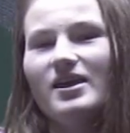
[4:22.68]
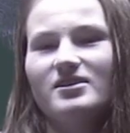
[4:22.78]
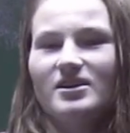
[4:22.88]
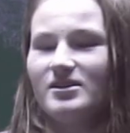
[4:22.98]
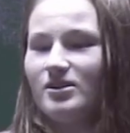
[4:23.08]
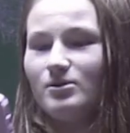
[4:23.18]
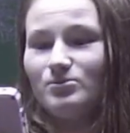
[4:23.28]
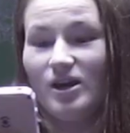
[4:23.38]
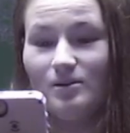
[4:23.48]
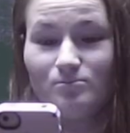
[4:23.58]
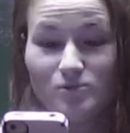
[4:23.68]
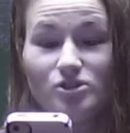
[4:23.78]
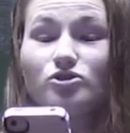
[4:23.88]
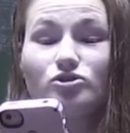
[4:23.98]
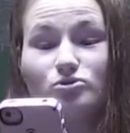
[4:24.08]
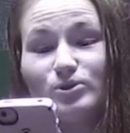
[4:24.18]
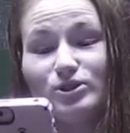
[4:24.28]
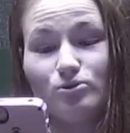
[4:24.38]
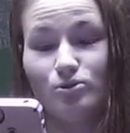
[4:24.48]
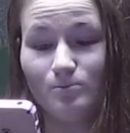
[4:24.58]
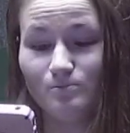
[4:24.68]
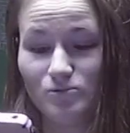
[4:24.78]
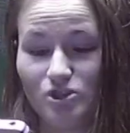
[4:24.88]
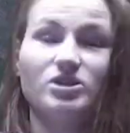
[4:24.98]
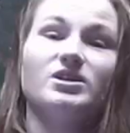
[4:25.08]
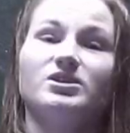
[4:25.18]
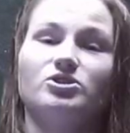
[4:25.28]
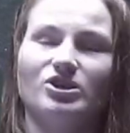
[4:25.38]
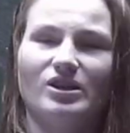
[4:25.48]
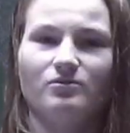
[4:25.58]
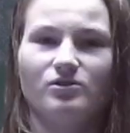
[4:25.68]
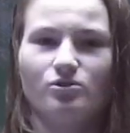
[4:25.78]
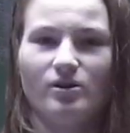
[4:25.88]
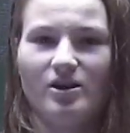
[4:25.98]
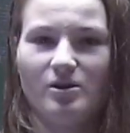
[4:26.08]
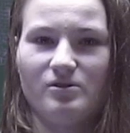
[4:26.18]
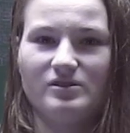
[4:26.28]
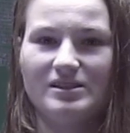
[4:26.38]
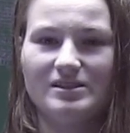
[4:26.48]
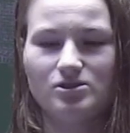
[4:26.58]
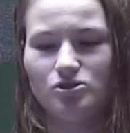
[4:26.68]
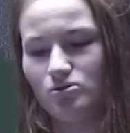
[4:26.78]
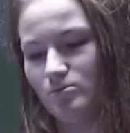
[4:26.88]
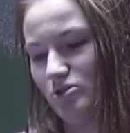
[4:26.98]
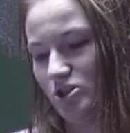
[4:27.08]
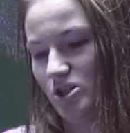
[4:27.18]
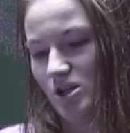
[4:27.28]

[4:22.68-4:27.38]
And, yeah, it looks pretty cool. Check that video out. I have a link in the description.